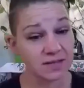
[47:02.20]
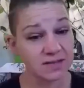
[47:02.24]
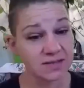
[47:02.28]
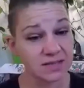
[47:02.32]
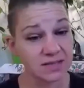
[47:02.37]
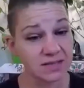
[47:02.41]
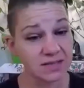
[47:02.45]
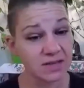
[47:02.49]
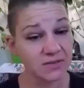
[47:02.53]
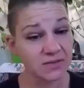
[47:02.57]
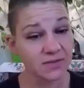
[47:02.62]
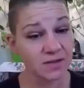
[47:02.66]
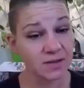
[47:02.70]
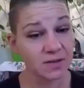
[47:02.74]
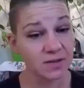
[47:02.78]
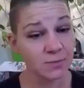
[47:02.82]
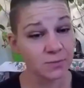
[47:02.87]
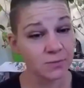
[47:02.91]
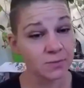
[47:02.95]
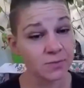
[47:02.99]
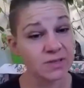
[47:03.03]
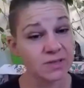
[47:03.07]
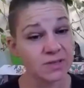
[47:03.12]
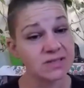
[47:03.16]
give it
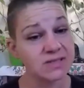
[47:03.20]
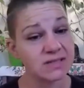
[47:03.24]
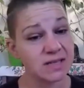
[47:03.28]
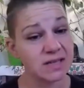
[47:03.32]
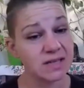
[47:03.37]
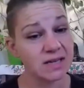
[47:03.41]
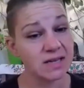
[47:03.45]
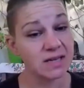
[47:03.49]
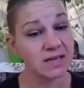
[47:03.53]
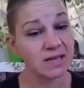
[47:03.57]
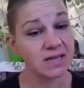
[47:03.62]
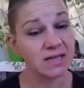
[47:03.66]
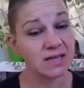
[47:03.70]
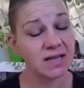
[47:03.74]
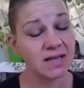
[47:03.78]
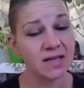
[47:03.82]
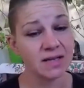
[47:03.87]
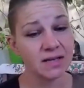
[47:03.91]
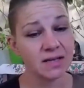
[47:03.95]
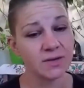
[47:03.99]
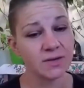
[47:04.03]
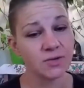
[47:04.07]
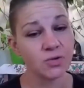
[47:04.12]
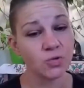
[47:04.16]
reason
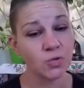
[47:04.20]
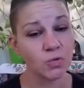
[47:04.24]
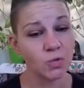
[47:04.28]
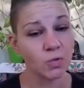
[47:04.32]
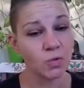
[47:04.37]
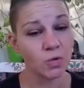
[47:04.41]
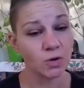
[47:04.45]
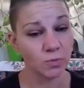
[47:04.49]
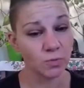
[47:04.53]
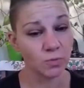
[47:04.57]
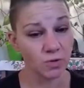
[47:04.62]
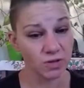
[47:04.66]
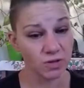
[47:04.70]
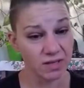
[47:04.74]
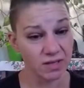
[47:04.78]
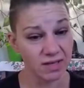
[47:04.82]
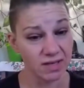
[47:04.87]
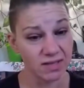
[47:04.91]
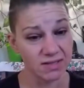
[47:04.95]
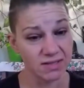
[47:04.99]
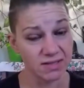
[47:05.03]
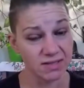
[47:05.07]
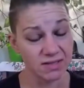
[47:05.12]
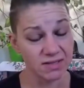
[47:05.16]
and
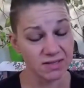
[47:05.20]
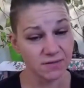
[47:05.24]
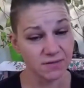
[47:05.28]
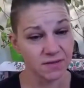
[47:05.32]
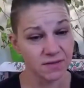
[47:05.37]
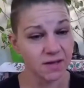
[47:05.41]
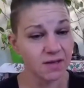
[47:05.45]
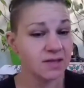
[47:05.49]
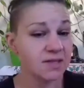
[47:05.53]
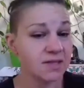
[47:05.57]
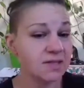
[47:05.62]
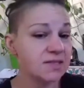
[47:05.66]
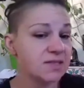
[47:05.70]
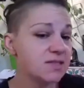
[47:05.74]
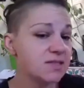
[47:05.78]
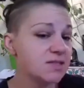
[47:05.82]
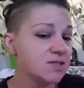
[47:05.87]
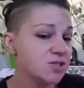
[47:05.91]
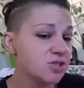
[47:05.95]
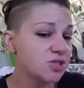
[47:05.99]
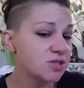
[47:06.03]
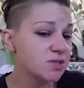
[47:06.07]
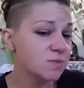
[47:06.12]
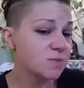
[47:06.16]
normalness of like this is
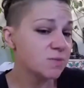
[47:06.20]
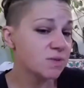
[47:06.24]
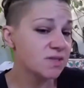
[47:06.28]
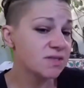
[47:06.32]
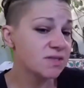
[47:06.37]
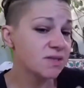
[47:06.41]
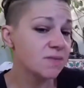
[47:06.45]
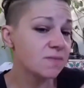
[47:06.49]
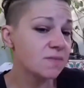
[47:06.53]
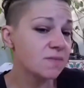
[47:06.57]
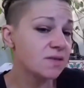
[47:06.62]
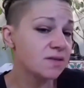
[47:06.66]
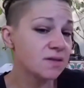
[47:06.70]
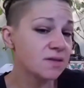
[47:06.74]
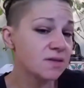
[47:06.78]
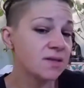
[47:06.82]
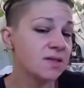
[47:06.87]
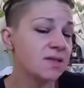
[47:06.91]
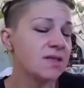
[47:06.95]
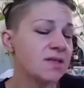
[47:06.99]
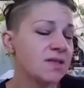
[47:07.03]
just what some I mean,